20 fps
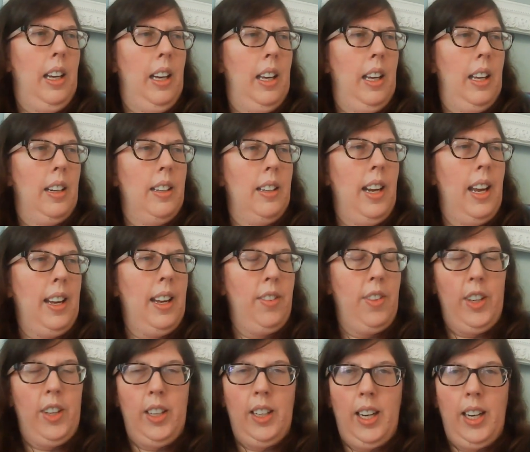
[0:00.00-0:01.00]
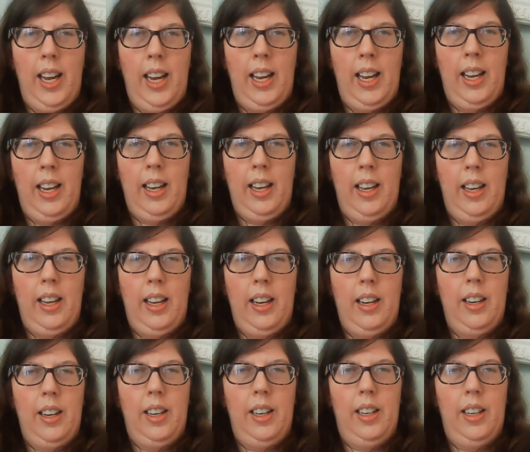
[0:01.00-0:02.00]
Nathan
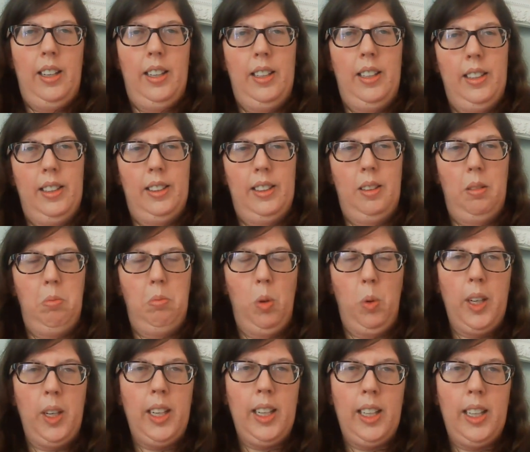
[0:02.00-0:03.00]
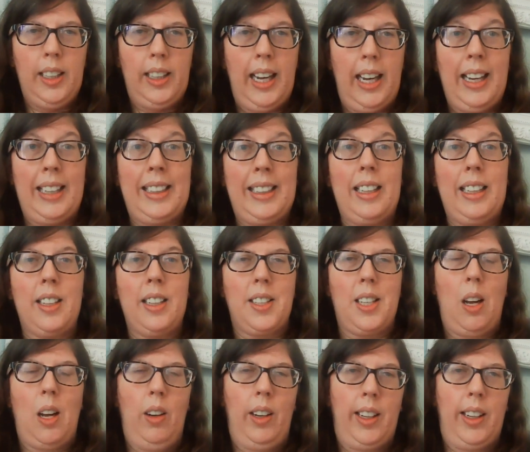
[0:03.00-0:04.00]
and Marie can't get into
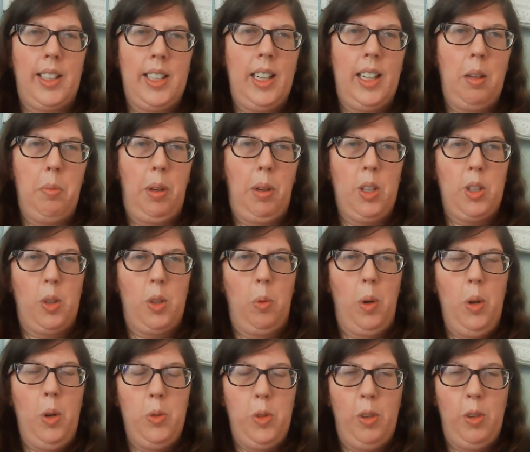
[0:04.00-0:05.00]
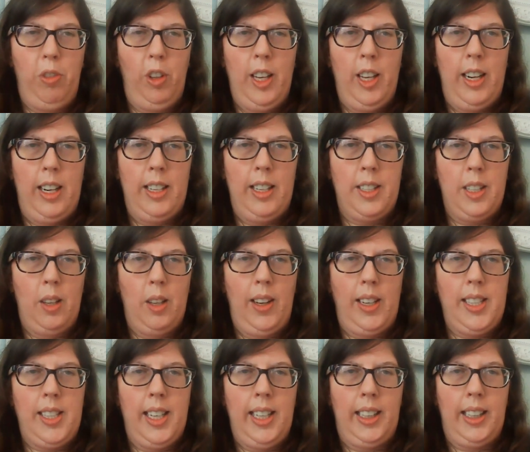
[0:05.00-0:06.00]
Salt Lake City because the roads are flooded, so they
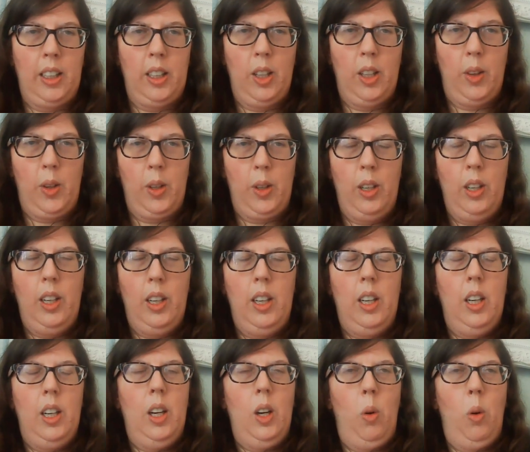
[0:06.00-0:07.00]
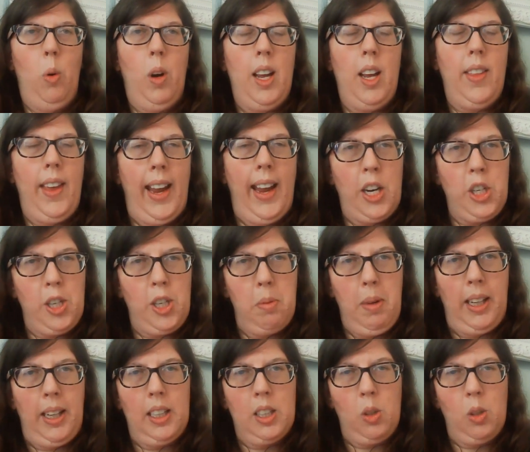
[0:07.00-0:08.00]
take another way. They actually
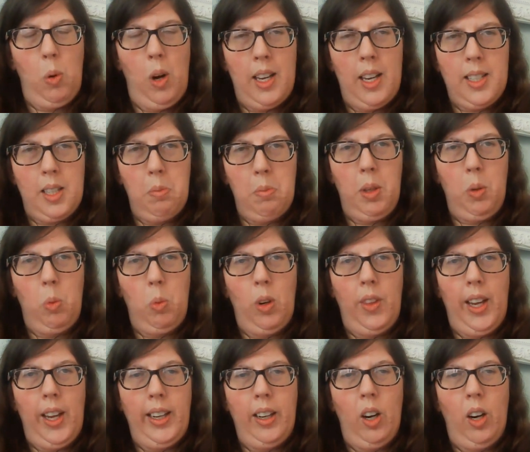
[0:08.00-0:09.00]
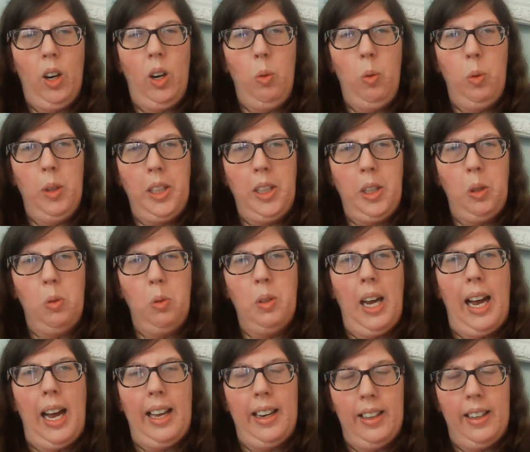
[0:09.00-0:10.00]
make it to Wasserman, where they are
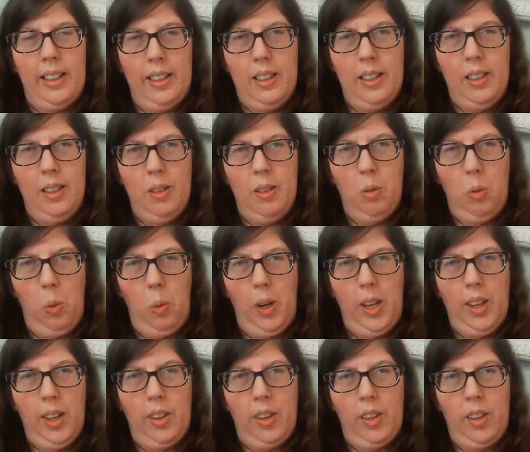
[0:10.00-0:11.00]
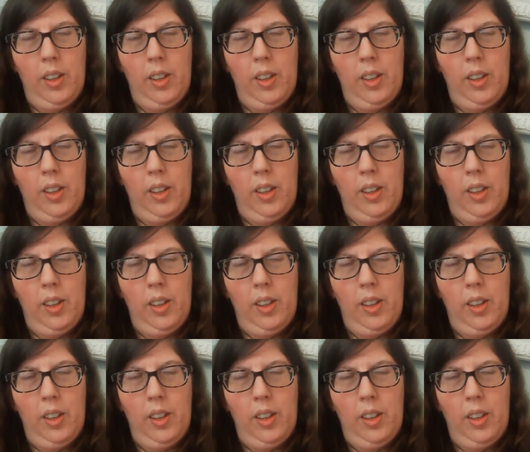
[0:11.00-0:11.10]
reunited with